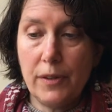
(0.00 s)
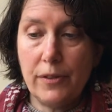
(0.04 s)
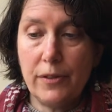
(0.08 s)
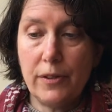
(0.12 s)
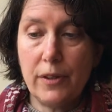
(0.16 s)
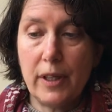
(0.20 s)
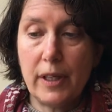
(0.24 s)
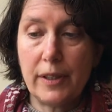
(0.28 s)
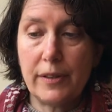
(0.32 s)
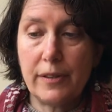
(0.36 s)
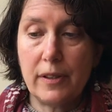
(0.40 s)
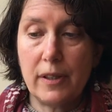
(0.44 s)

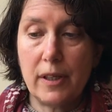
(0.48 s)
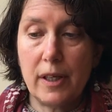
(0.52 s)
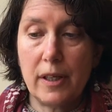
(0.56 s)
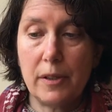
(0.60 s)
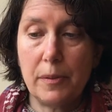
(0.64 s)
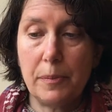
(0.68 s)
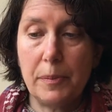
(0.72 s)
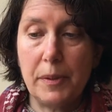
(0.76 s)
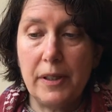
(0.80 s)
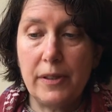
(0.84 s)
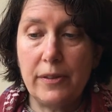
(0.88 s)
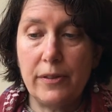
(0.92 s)
So that's
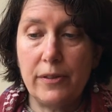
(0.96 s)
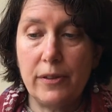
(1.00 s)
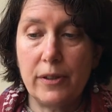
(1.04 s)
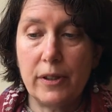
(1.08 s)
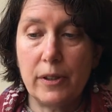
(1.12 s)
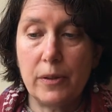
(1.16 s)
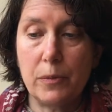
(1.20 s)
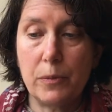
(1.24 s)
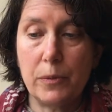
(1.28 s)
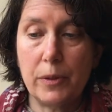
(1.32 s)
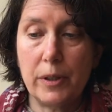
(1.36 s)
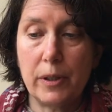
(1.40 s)
another piece you
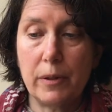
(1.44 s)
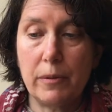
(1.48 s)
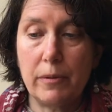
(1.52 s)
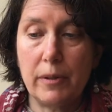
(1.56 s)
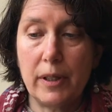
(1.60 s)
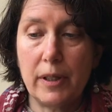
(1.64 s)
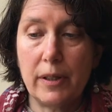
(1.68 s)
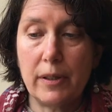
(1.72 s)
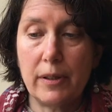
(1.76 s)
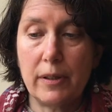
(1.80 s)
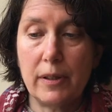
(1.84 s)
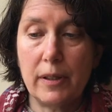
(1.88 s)
can work with.
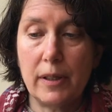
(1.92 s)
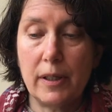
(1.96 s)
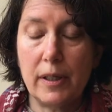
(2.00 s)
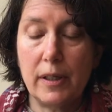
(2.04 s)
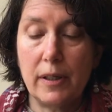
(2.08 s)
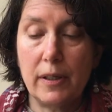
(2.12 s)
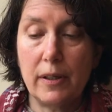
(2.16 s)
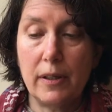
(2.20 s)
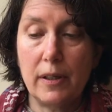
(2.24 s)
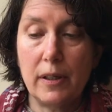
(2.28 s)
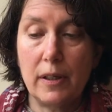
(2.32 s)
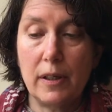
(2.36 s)

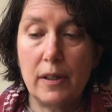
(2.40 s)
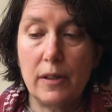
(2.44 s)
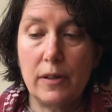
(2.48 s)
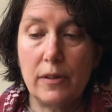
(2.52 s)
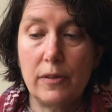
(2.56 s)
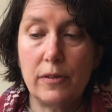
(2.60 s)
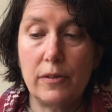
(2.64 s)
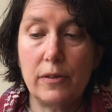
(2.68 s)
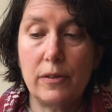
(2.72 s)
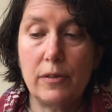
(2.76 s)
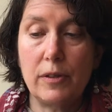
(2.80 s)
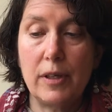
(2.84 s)

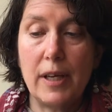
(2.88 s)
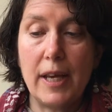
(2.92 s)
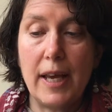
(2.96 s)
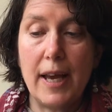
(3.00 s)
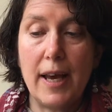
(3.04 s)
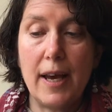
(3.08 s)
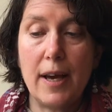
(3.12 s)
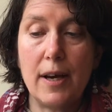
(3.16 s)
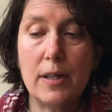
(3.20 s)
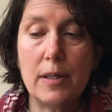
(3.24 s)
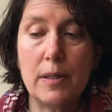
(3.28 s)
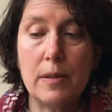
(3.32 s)
So
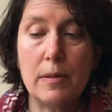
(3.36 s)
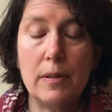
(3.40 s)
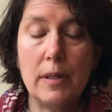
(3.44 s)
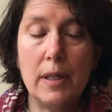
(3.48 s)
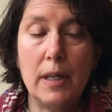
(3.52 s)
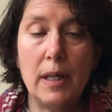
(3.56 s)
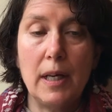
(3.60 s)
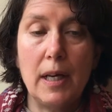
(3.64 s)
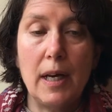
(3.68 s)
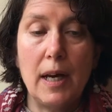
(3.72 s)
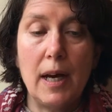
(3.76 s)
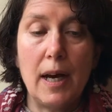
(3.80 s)
now
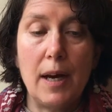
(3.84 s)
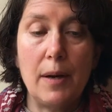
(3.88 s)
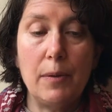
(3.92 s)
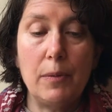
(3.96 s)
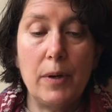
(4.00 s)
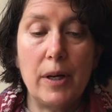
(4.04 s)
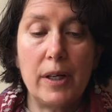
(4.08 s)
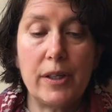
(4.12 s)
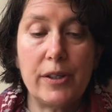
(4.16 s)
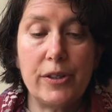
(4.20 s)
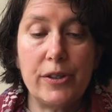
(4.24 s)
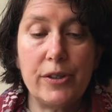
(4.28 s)
I
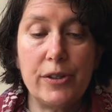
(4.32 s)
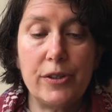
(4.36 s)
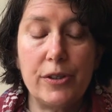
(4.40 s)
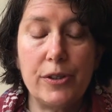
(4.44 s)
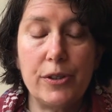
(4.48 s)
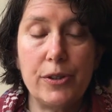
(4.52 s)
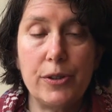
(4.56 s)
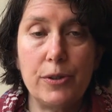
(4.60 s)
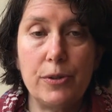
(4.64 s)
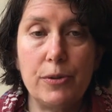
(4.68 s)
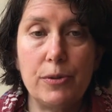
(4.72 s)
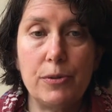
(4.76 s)
want you
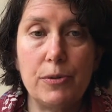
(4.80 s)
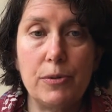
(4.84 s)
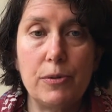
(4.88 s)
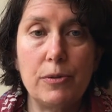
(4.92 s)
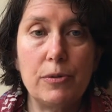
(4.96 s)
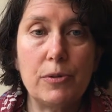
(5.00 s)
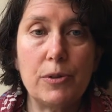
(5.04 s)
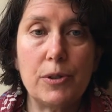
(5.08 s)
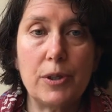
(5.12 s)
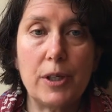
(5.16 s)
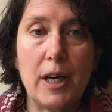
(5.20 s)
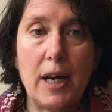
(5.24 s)
to
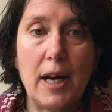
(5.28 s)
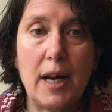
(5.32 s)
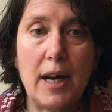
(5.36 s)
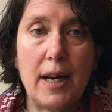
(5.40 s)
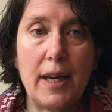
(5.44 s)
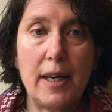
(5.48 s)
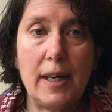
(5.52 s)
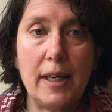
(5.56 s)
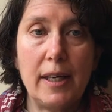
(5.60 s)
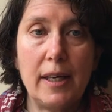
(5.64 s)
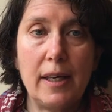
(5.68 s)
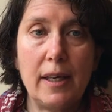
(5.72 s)

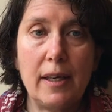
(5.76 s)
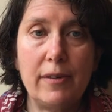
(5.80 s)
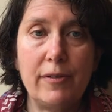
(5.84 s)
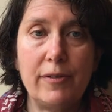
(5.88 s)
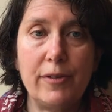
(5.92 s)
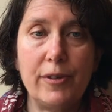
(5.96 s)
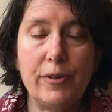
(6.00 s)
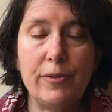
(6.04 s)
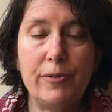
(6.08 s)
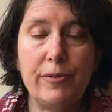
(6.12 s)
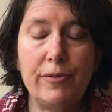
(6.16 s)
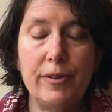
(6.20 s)
try, if
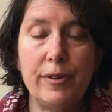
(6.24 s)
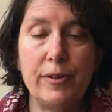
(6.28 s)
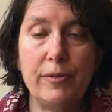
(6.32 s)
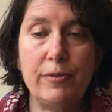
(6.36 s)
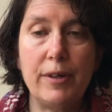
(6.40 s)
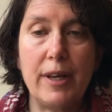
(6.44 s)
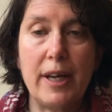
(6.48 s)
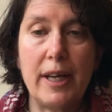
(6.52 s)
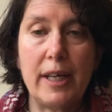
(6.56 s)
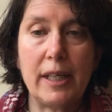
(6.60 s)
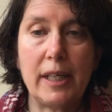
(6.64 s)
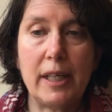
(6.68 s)
you feel
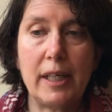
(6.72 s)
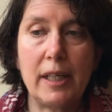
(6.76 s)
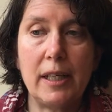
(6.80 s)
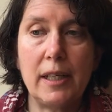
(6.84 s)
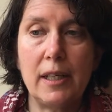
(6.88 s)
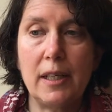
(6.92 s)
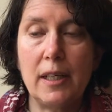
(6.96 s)
ready,